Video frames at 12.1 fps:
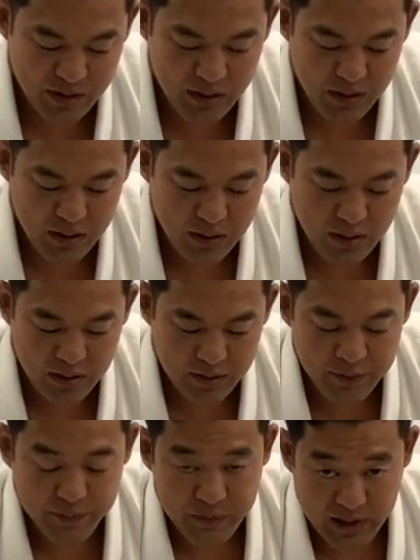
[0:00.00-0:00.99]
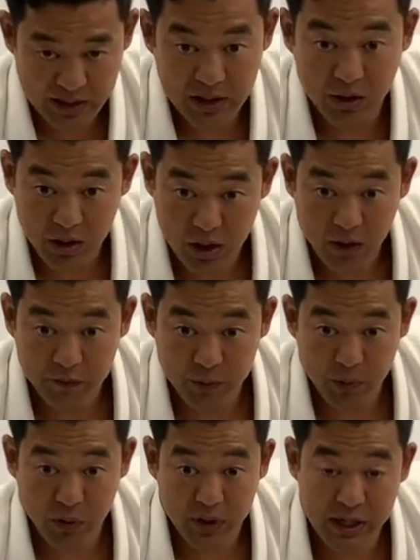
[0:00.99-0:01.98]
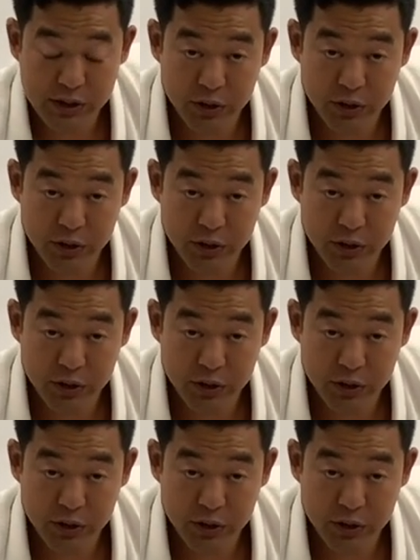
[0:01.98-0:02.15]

Uh, uncomfortable. Yeah, a little uncomfortable, okay?